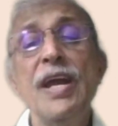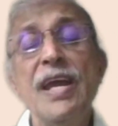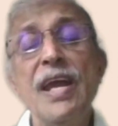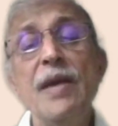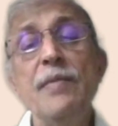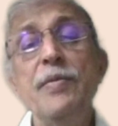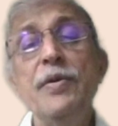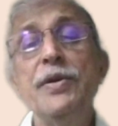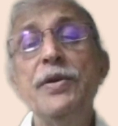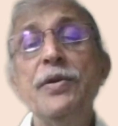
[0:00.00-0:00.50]

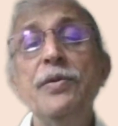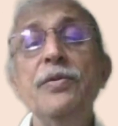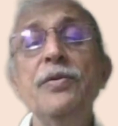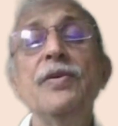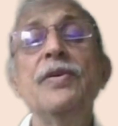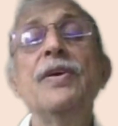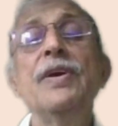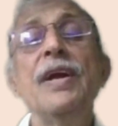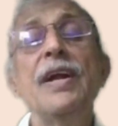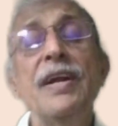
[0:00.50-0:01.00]
able to
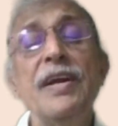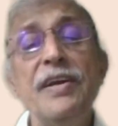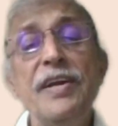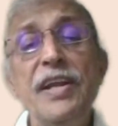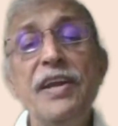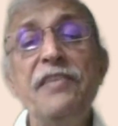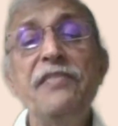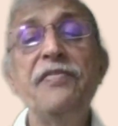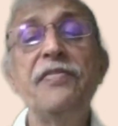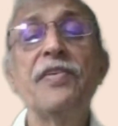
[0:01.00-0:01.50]

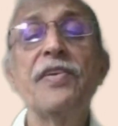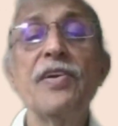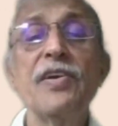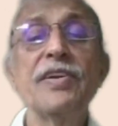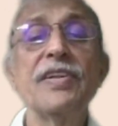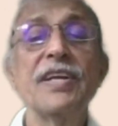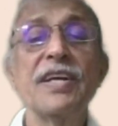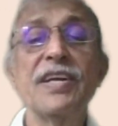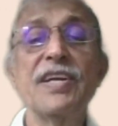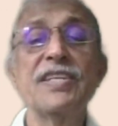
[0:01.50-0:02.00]

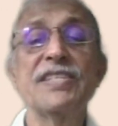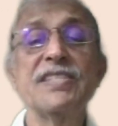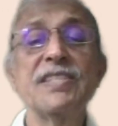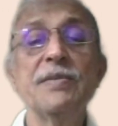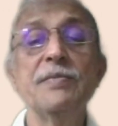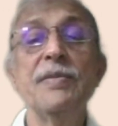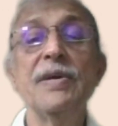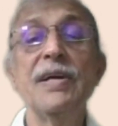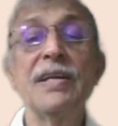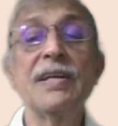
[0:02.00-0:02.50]
defraud the
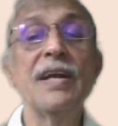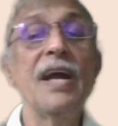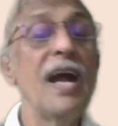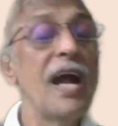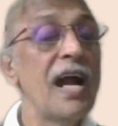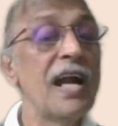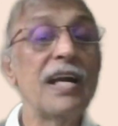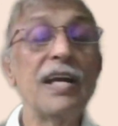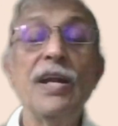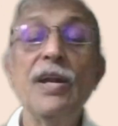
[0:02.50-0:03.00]
customer
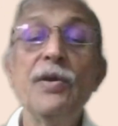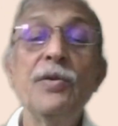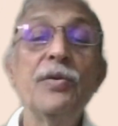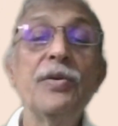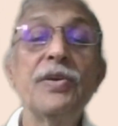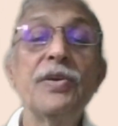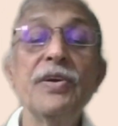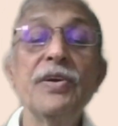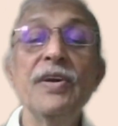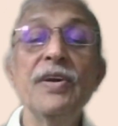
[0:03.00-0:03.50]
and
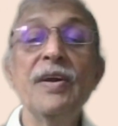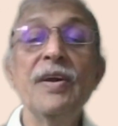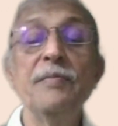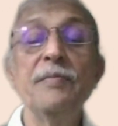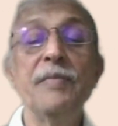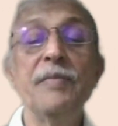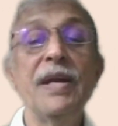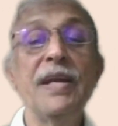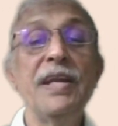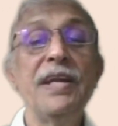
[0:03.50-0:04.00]
loot
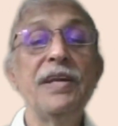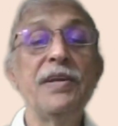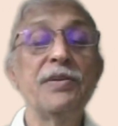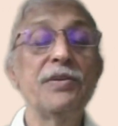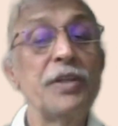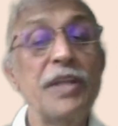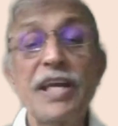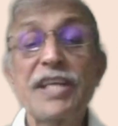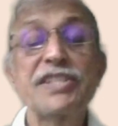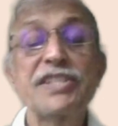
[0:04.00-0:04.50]
money
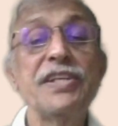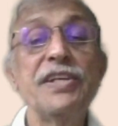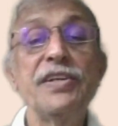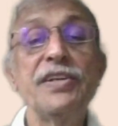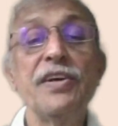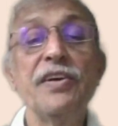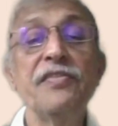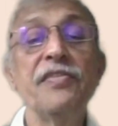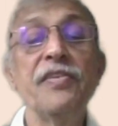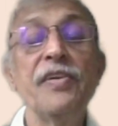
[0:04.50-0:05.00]
to the extent
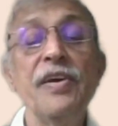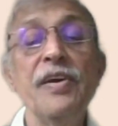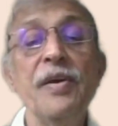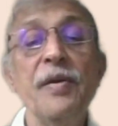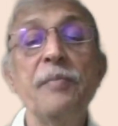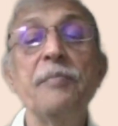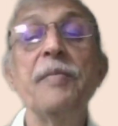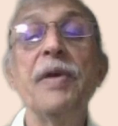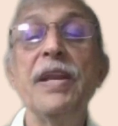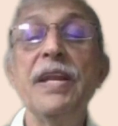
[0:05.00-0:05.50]
of
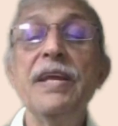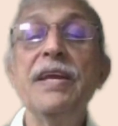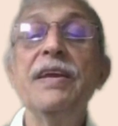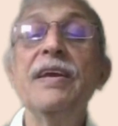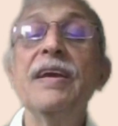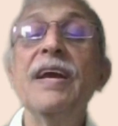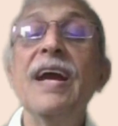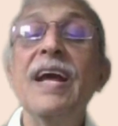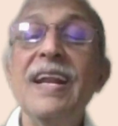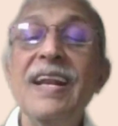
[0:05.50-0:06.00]

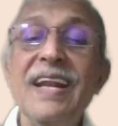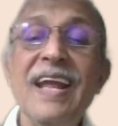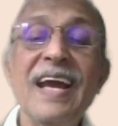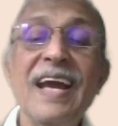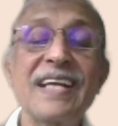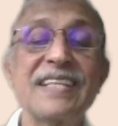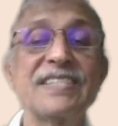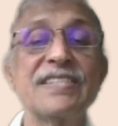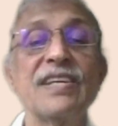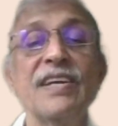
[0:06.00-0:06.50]
many
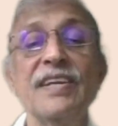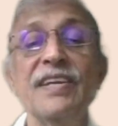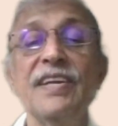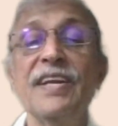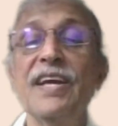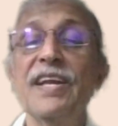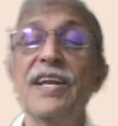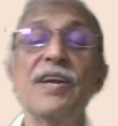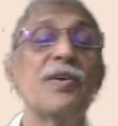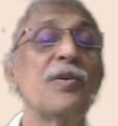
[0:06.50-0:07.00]
lakhs,
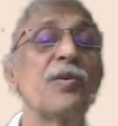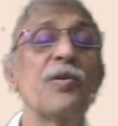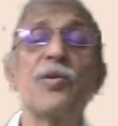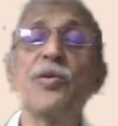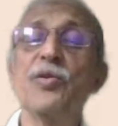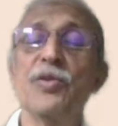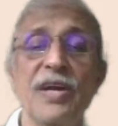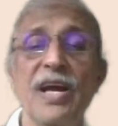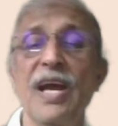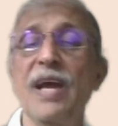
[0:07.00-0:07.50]
nearing
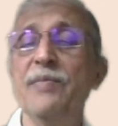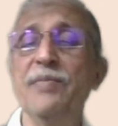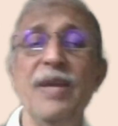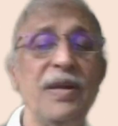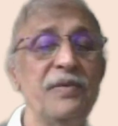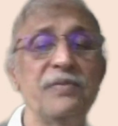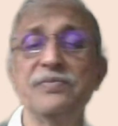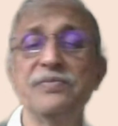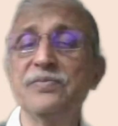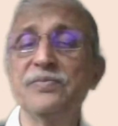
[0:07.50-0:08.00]
crore, I
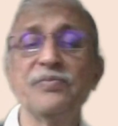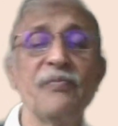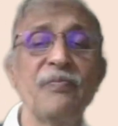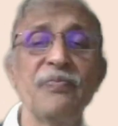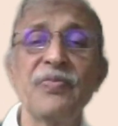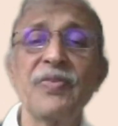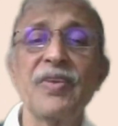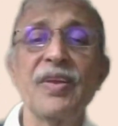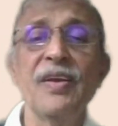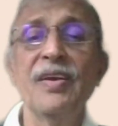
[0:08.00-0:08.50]
believe.
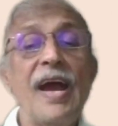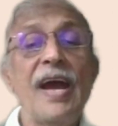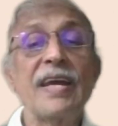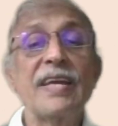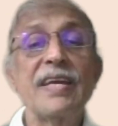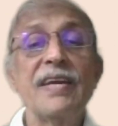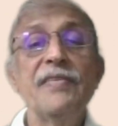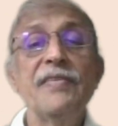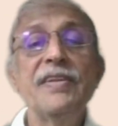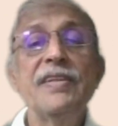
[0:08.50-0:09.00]
I
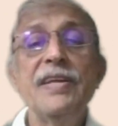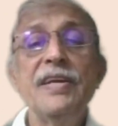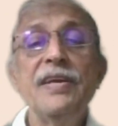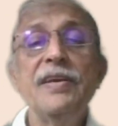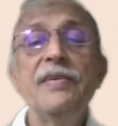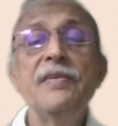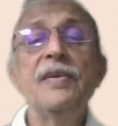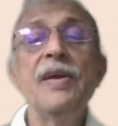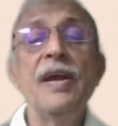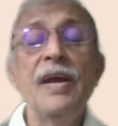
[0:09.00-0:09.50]
given
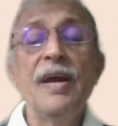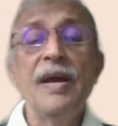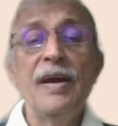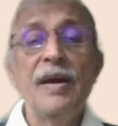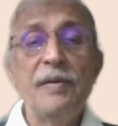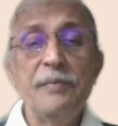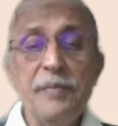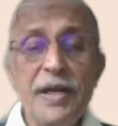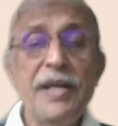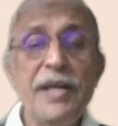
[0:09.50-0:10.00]
the
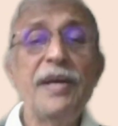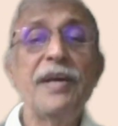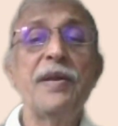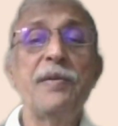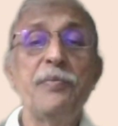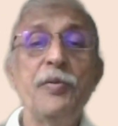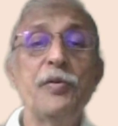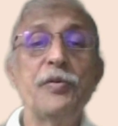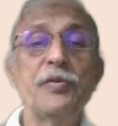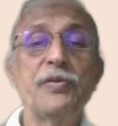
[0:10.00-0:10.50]
media
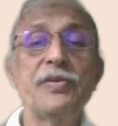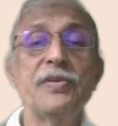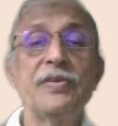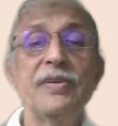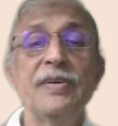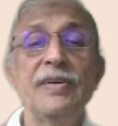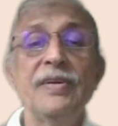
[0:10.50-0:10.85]
report